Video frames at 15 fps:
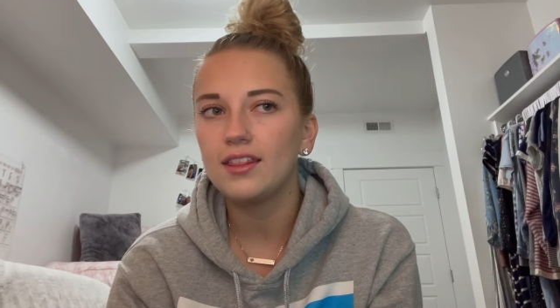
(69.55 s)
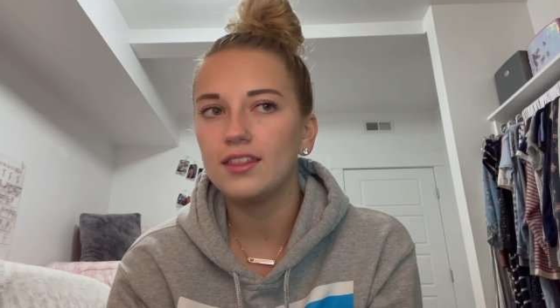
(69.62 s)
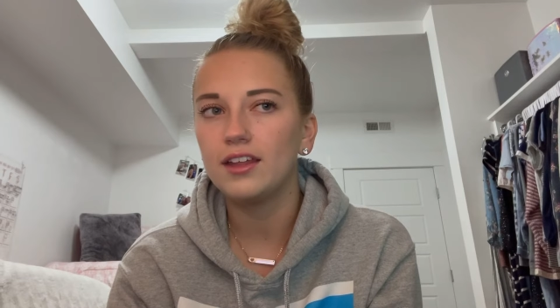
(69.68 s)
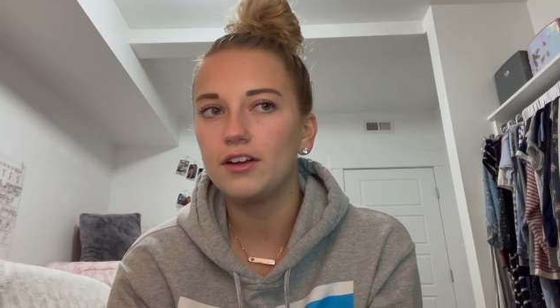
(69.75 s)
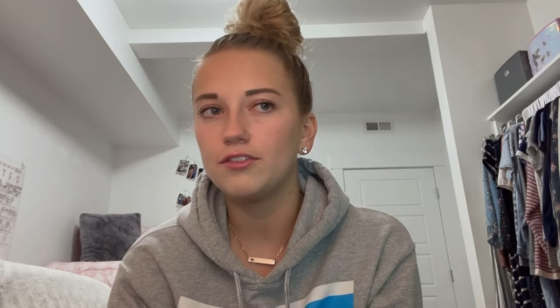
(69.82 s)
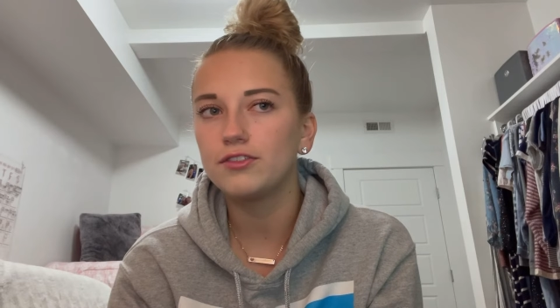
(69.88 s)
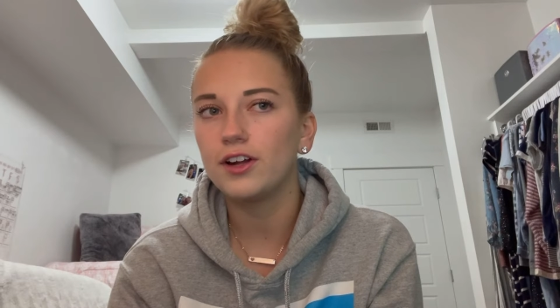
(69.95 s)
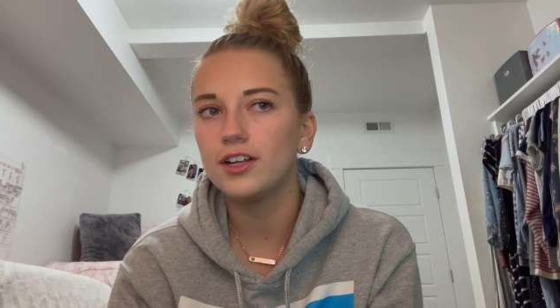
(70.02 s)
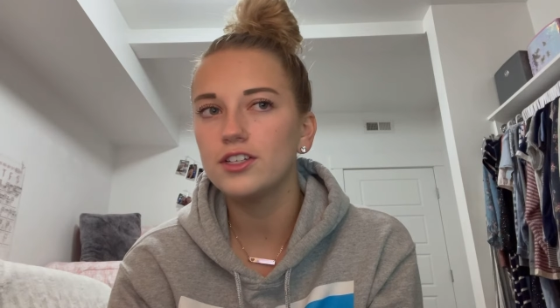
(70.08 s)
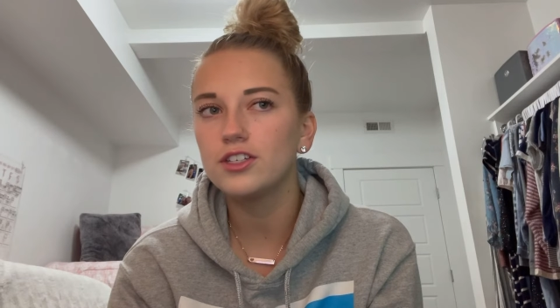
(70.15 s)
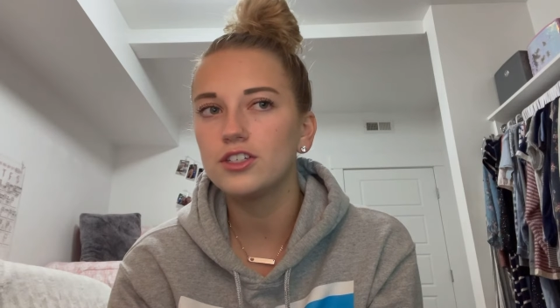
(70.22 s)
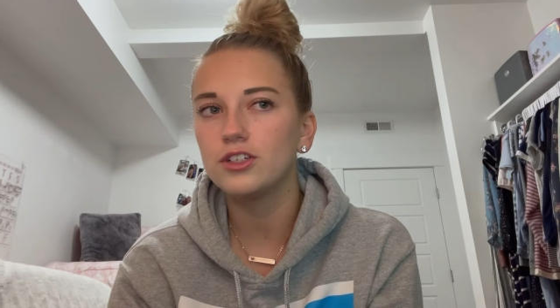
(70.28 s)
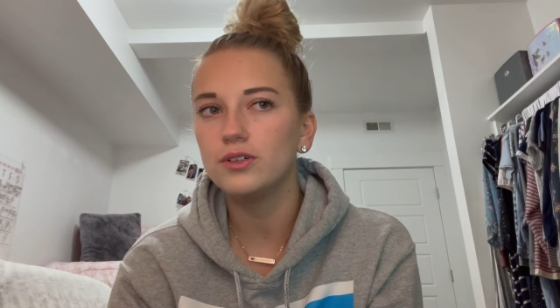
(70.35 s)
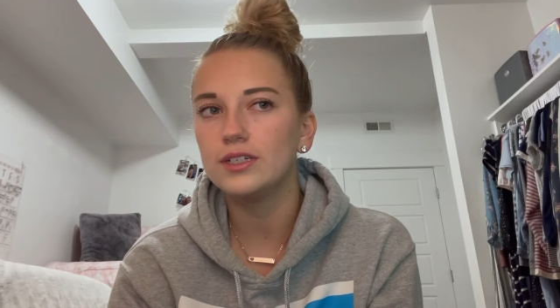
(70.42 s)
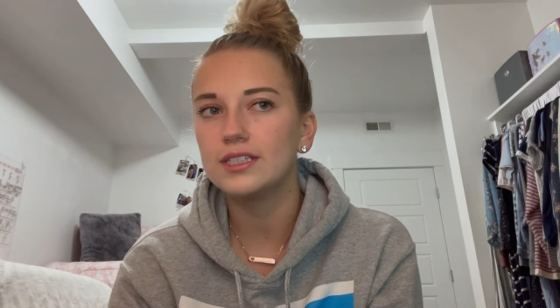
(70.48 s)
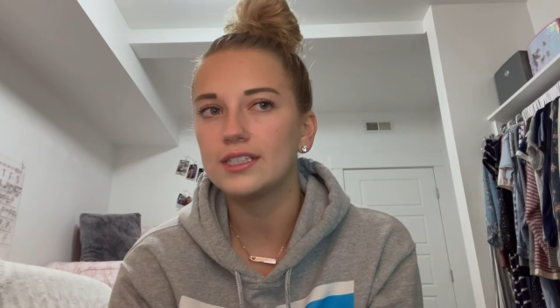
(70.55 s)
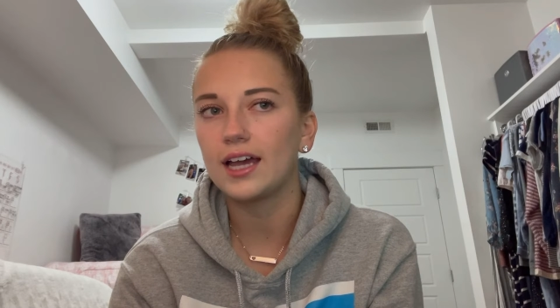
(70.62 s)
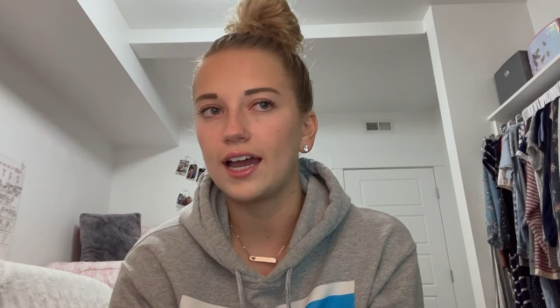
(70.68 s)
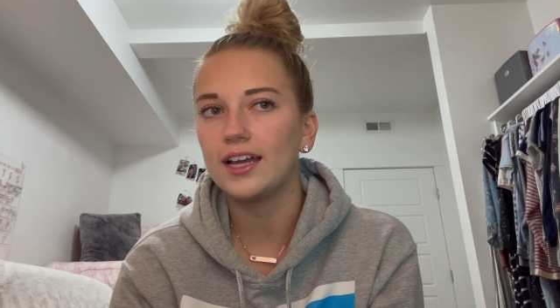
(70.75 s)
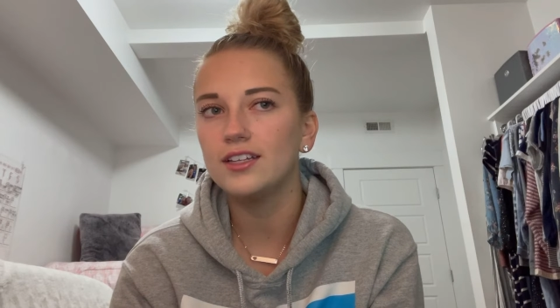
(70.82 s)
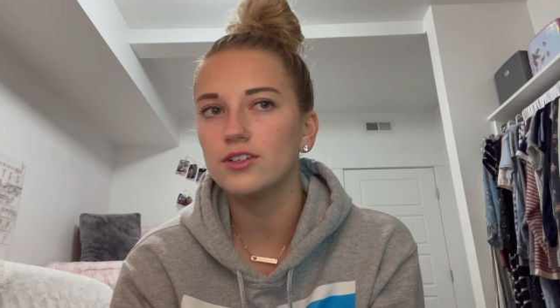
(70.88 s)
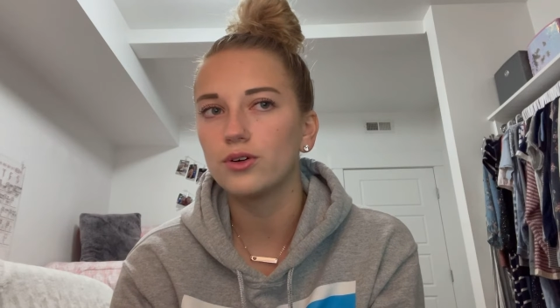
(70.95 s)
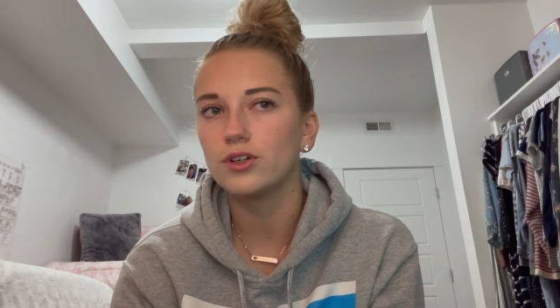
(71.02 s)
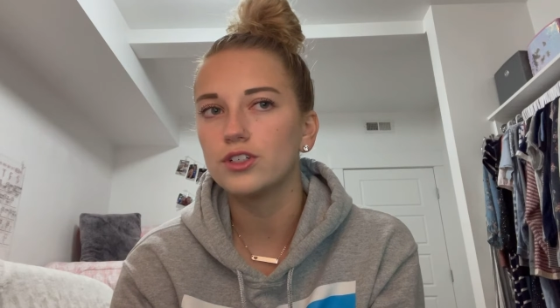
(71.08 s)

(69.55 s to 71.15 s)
their friends' suicides or